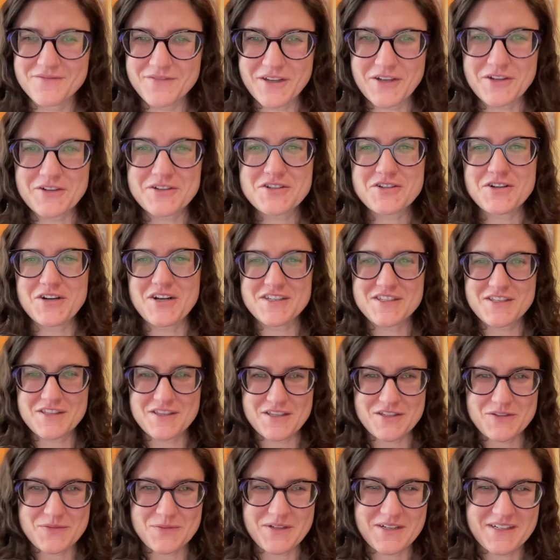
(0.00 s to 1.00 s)
Fingers crossed that
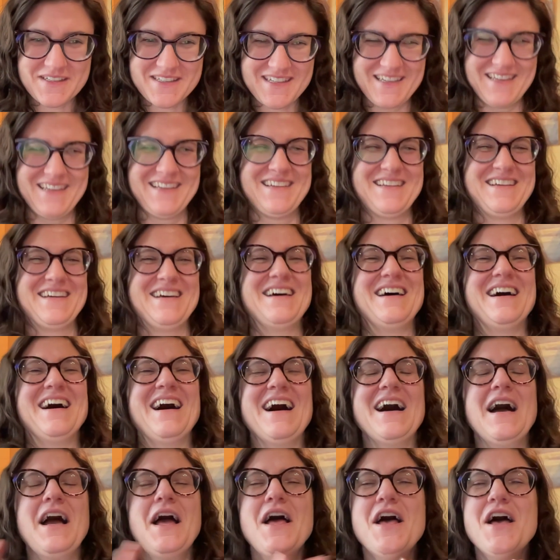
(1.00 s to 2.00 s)
this works.
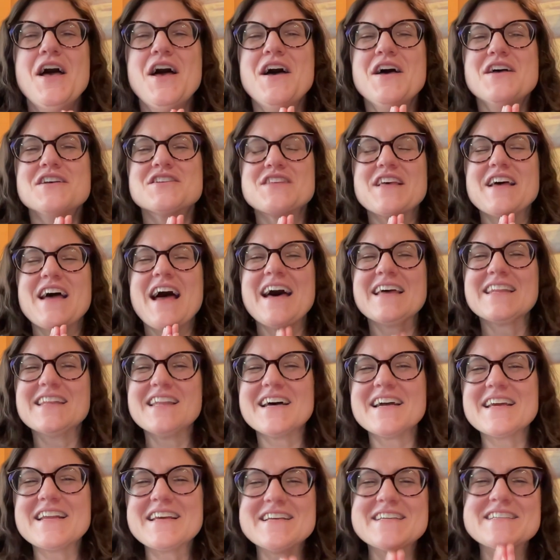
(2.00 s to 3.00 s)
So the
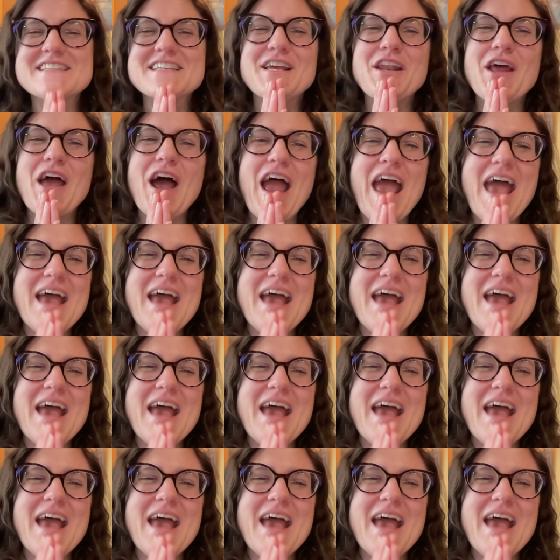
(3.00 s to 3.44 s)
headline is an